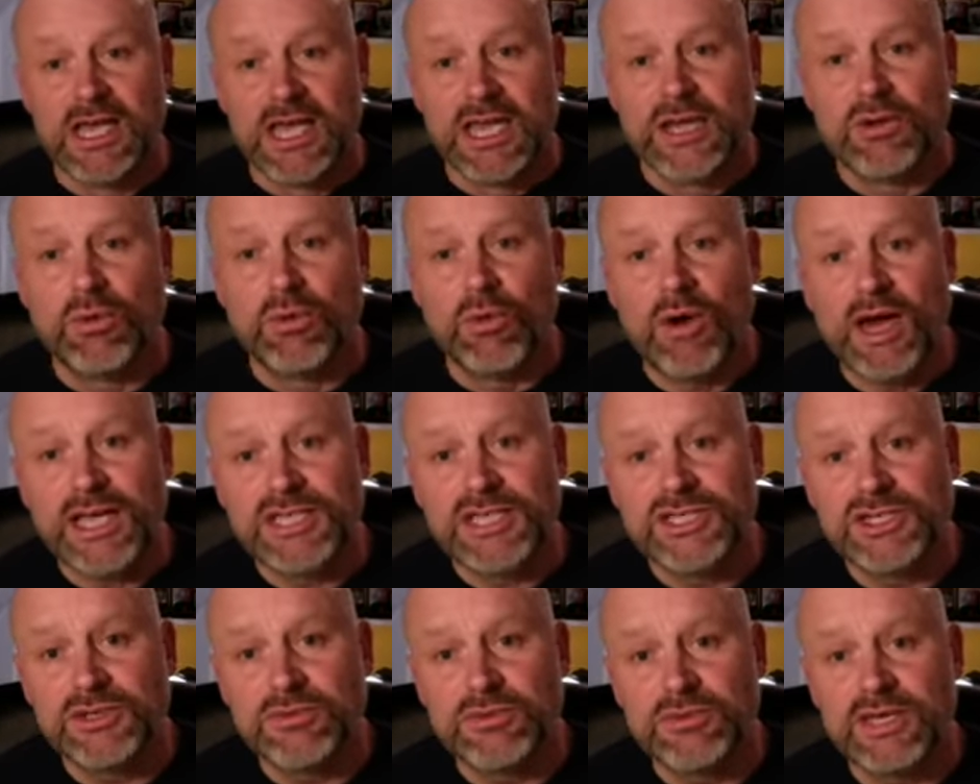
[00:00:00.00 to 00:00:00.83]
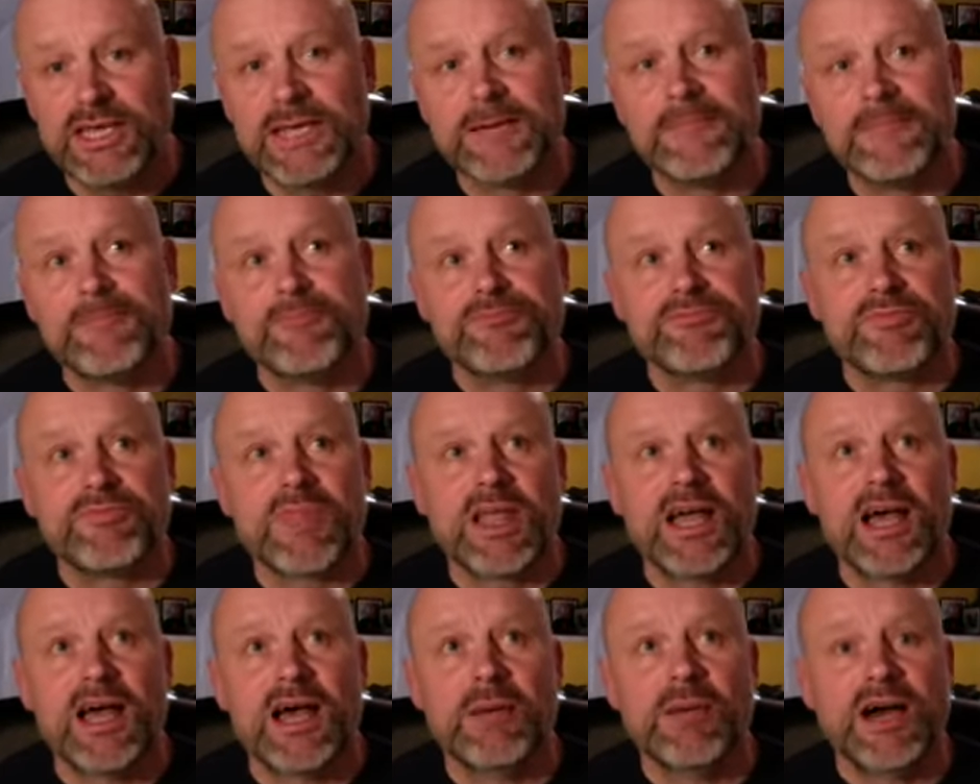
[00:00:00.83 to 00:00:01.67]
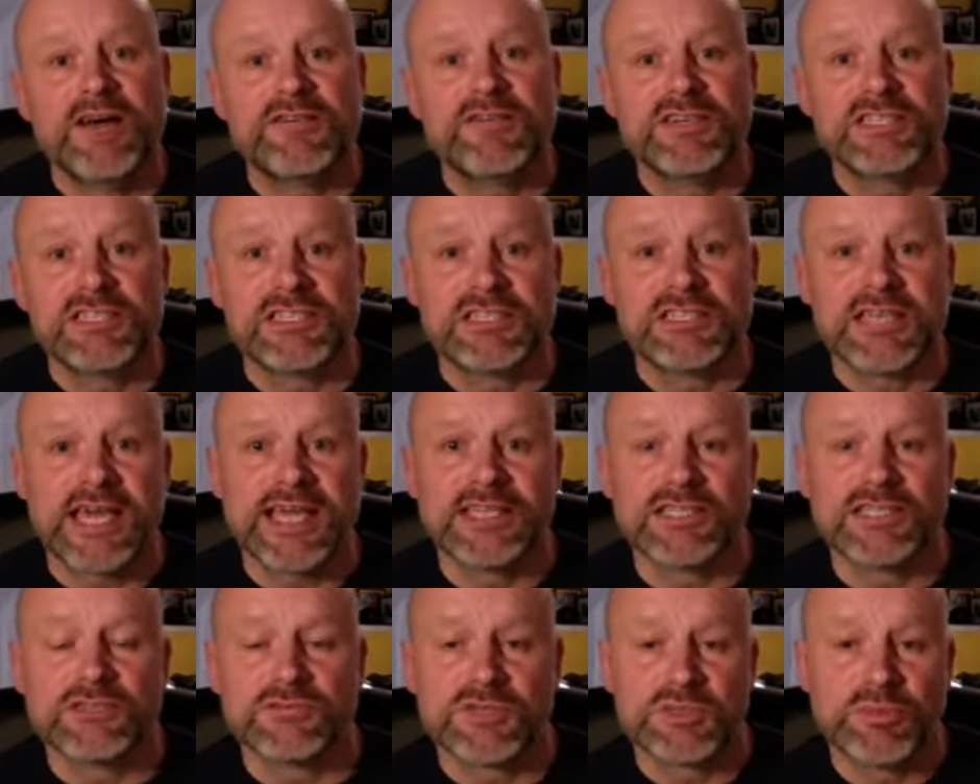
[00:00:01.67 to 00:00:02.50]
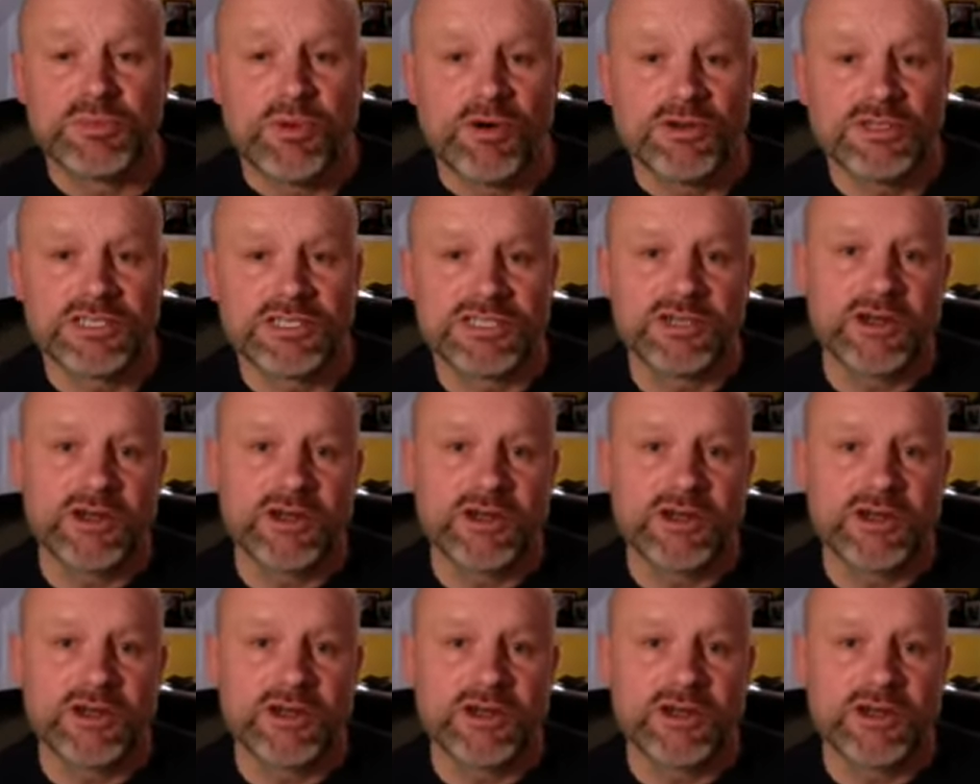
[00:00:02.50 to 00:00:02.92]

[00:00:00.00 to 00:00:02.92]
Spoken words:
You know, why should we have a societal response?